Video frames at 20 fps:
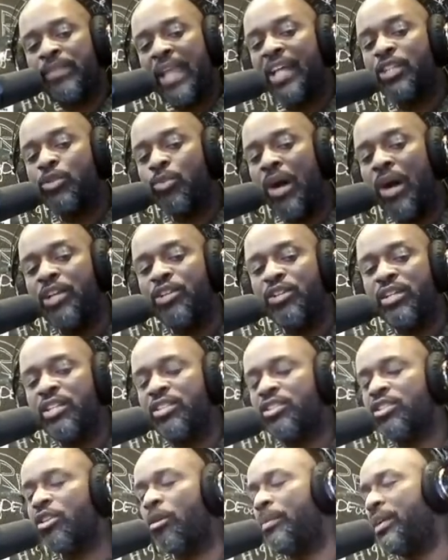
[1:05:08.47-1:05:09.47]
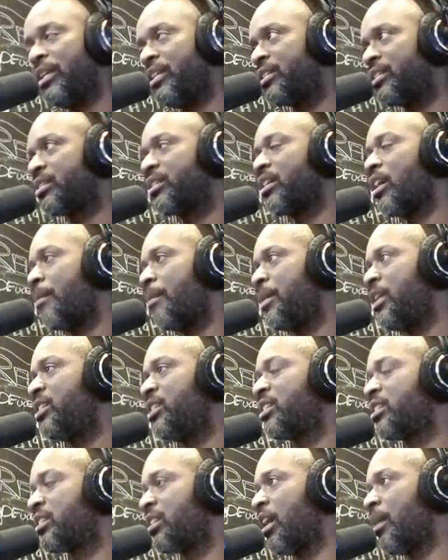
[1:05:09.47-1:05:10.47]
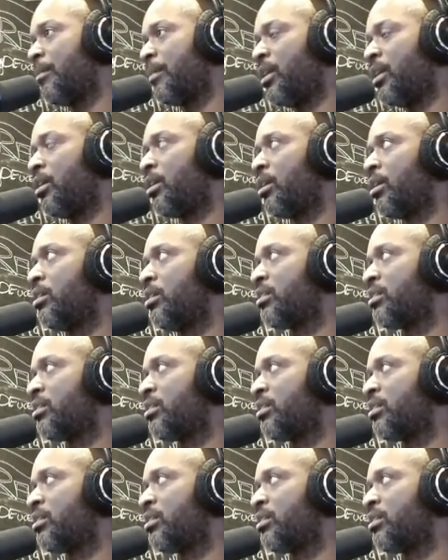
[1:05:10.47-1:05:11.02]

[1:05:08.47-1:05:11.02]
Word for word: that's why you get so many scummy, scummy,